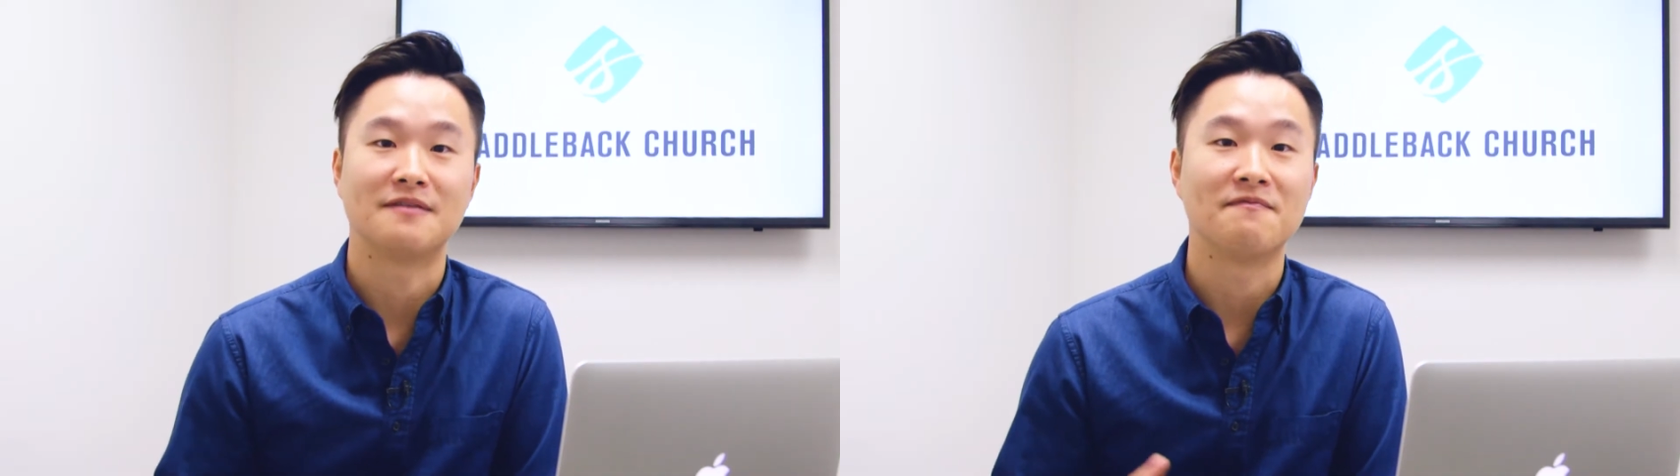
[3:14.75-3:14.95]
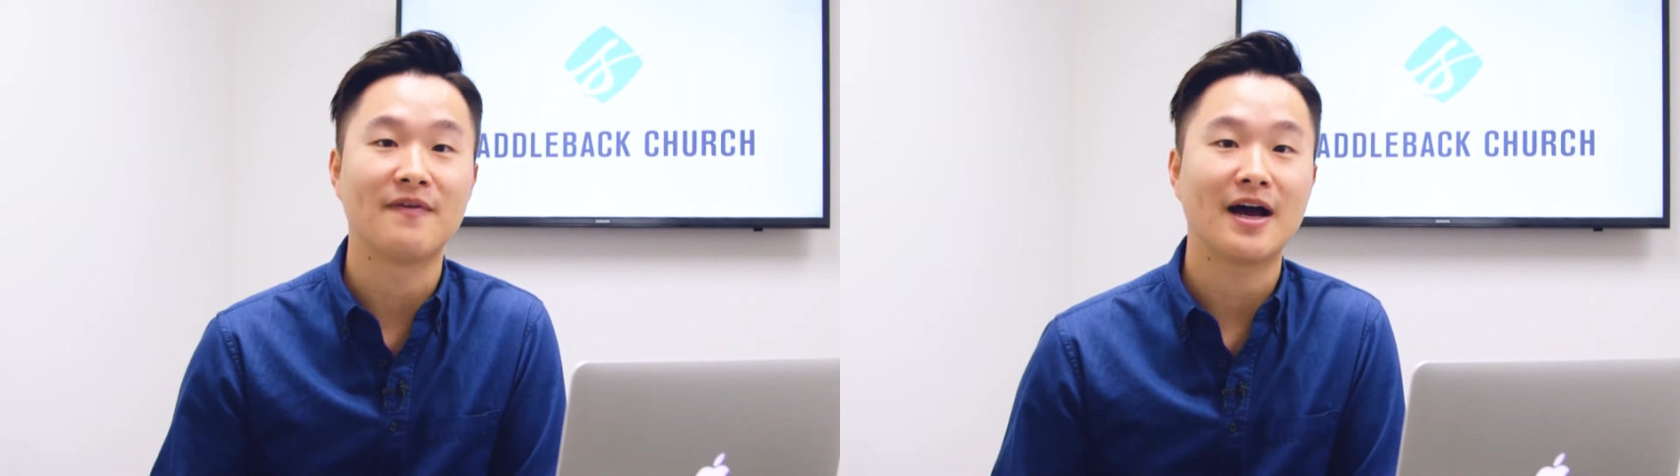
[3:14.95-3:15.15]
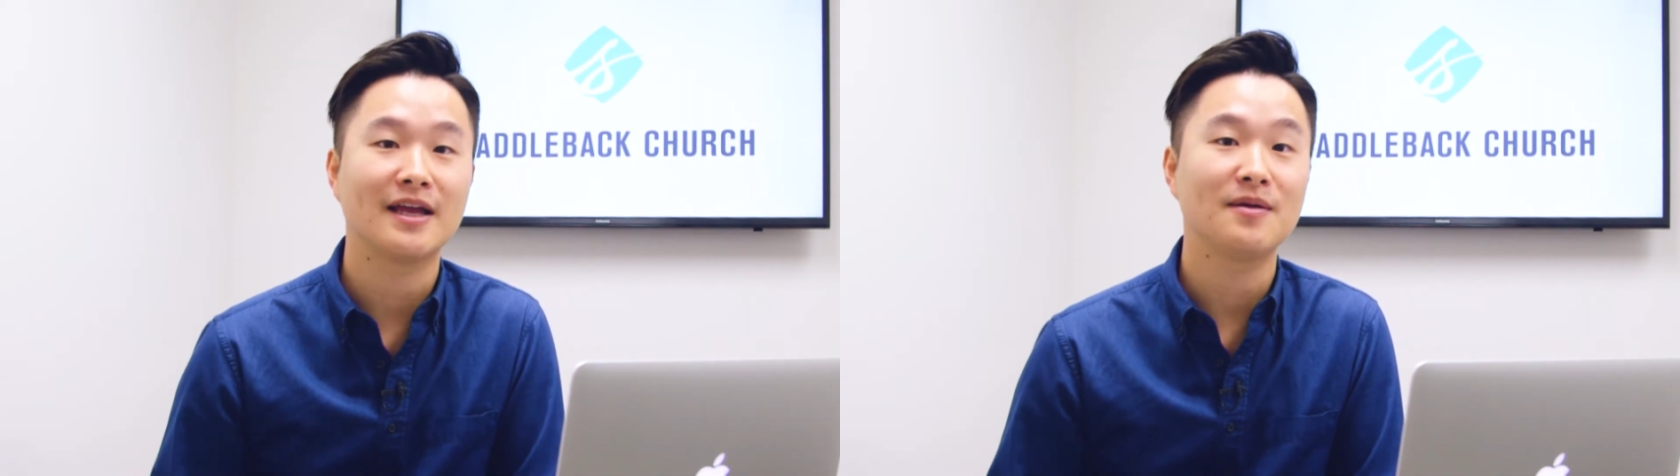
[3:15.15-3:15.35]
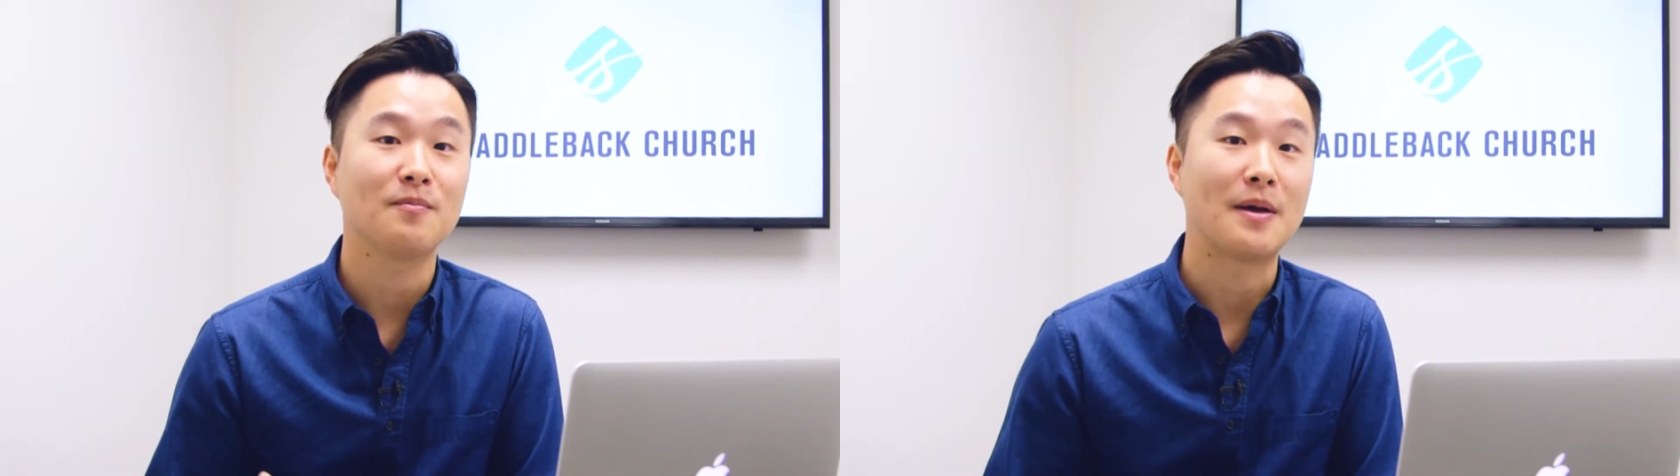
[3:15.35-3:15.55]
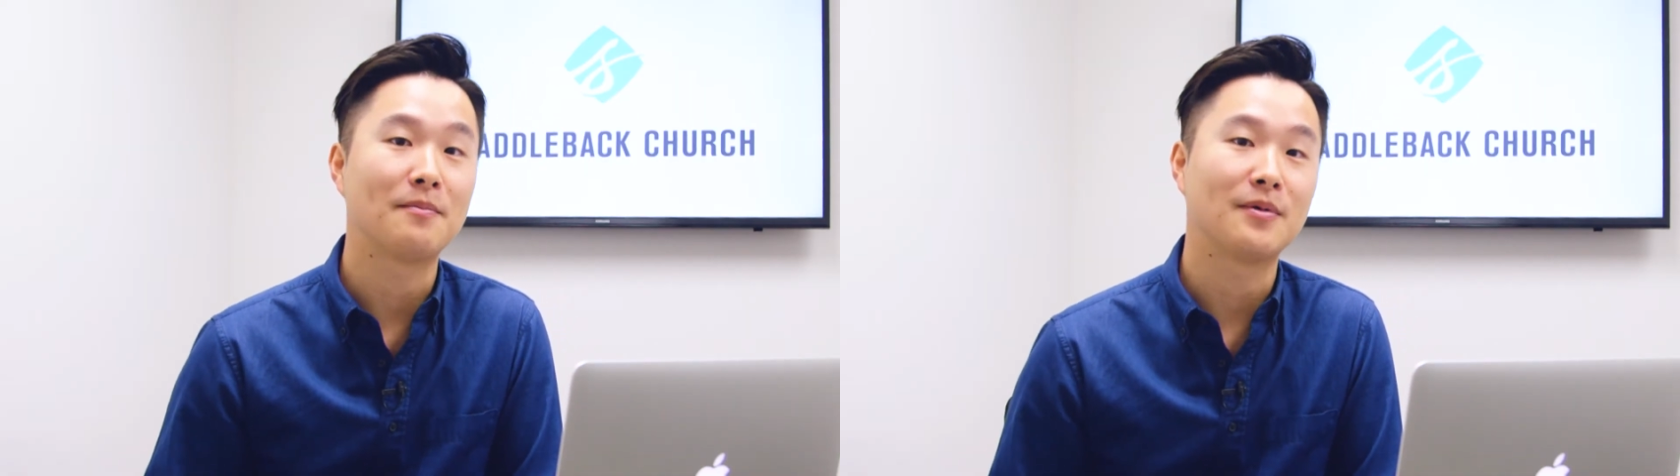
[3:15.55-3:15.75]
inviting
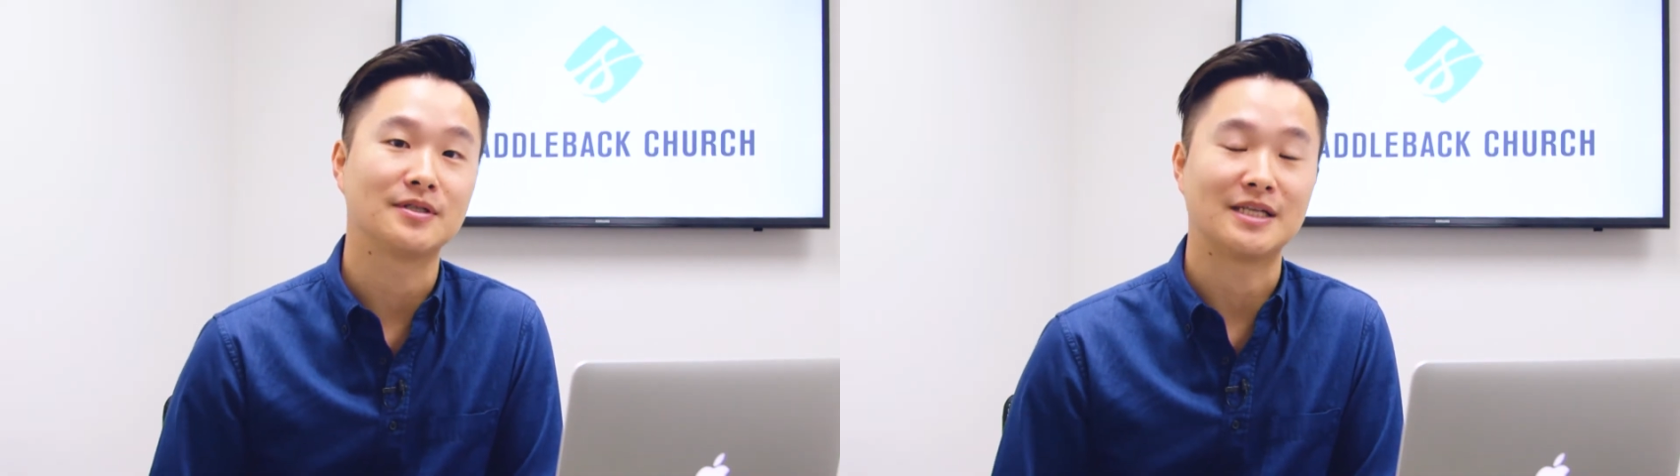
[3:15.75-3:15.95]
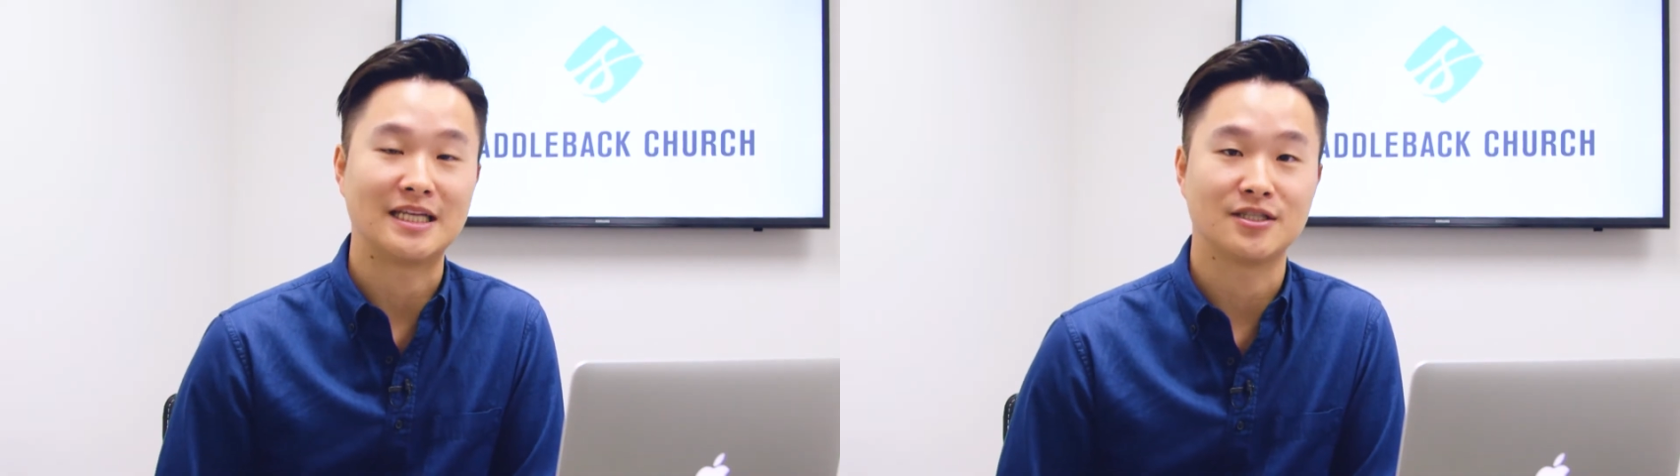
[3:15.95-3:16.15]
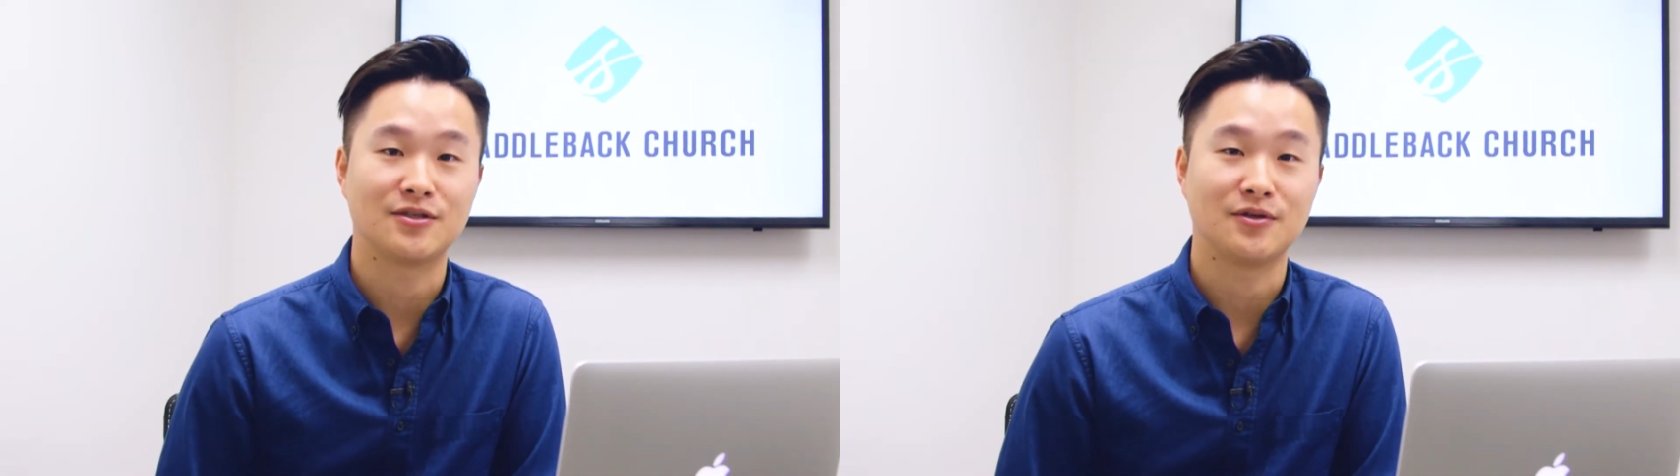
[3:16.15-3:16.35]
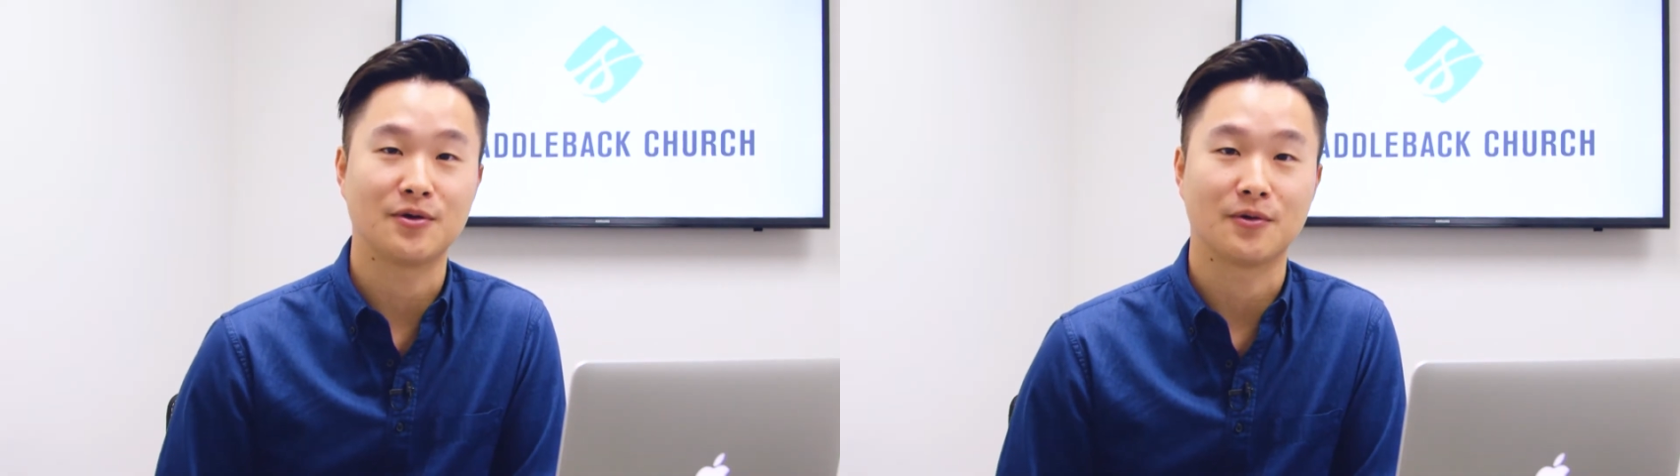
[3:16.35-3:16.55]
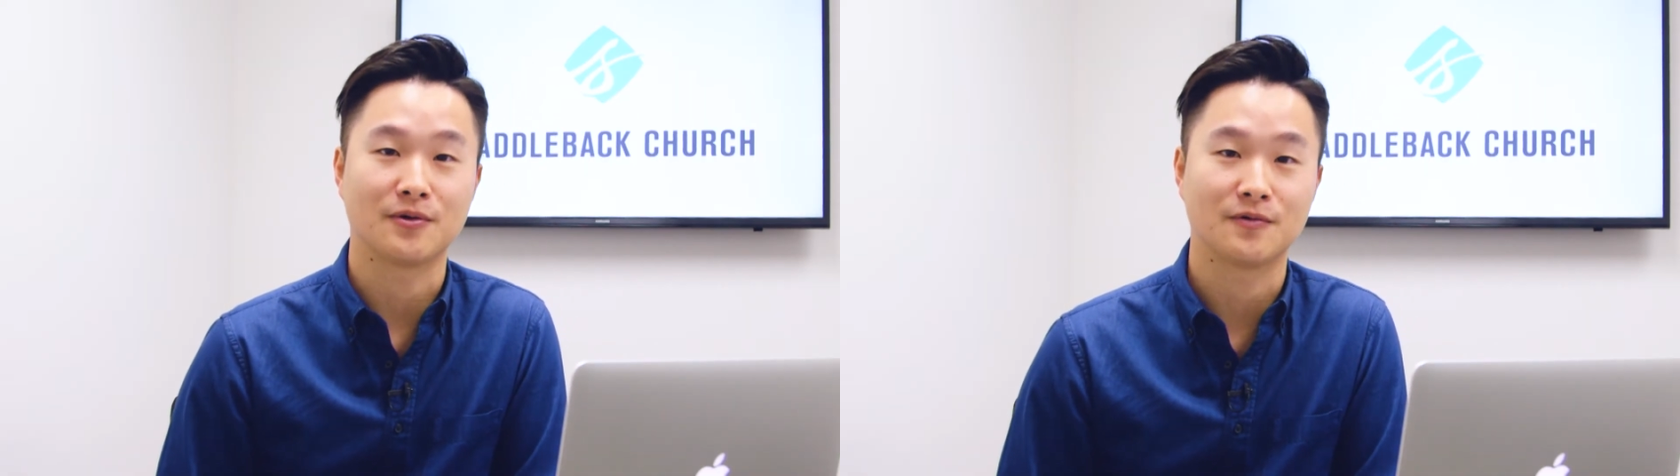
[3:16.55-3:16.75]
members into
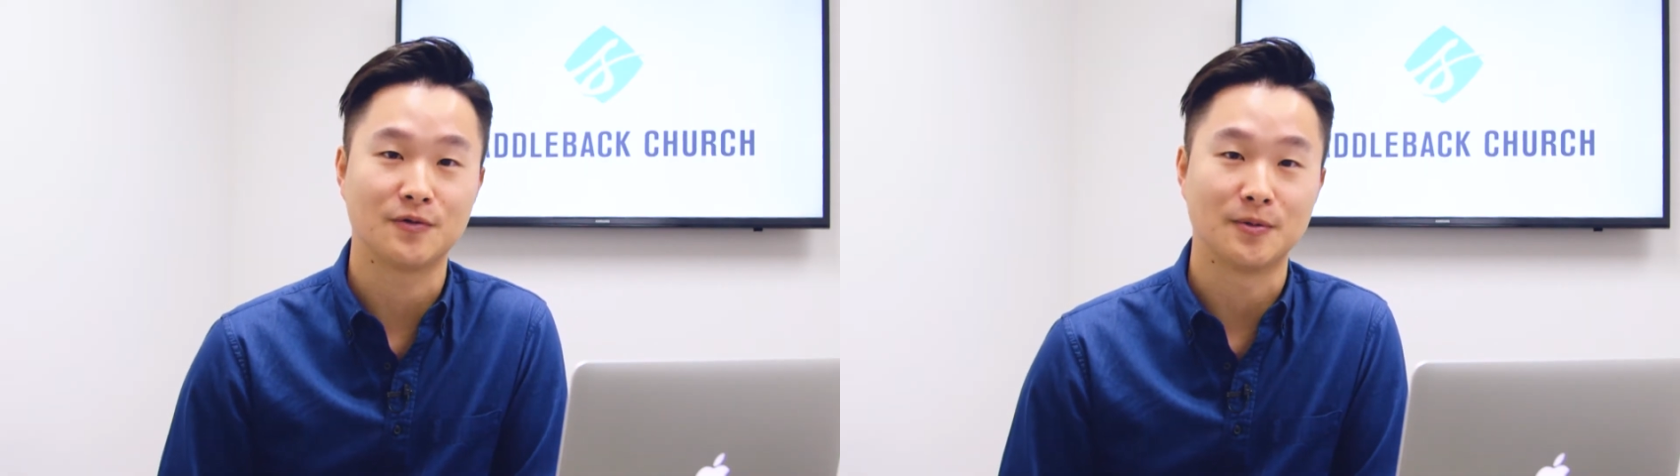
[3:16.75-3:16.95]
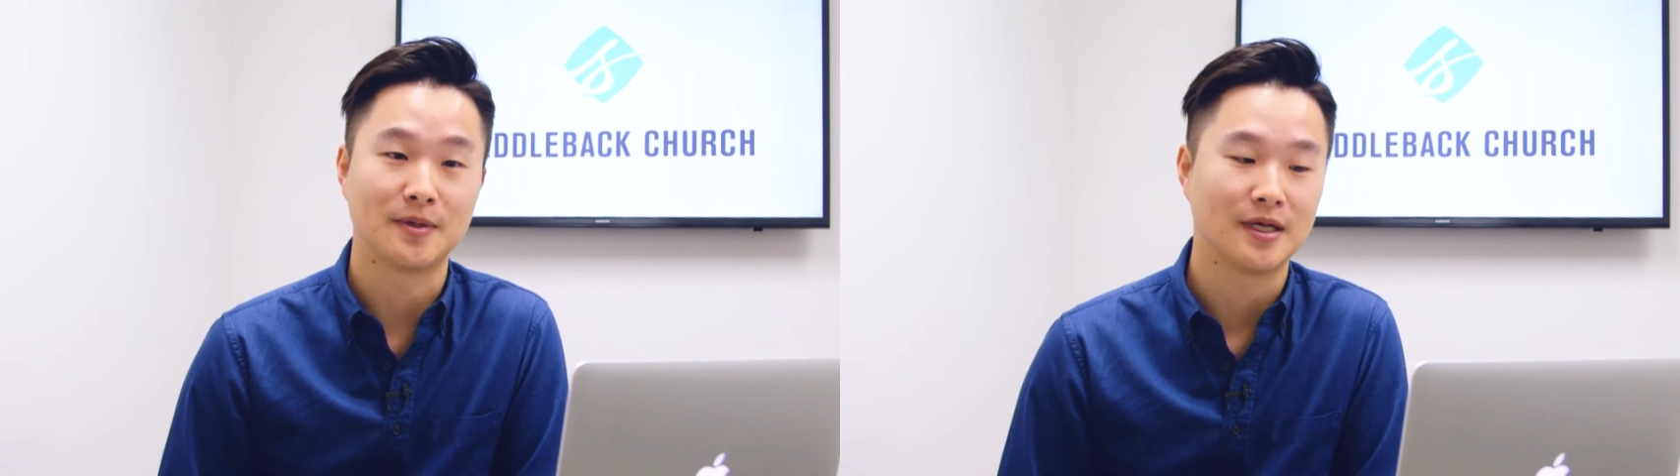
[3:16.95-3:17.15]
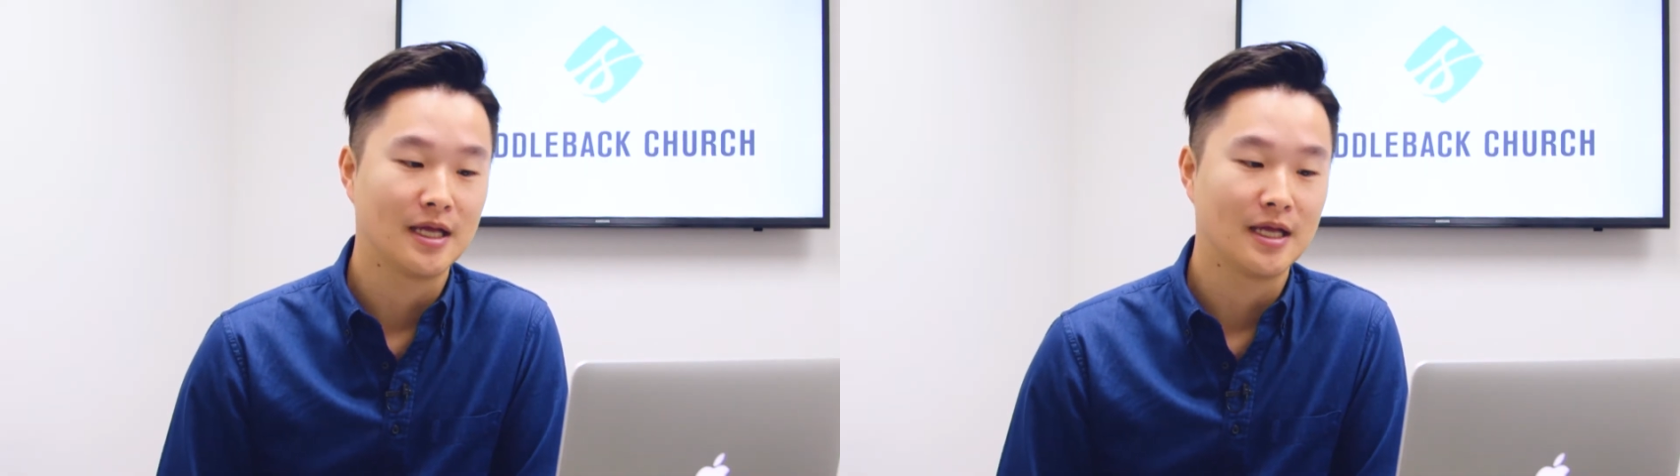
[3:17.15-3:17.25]
your group.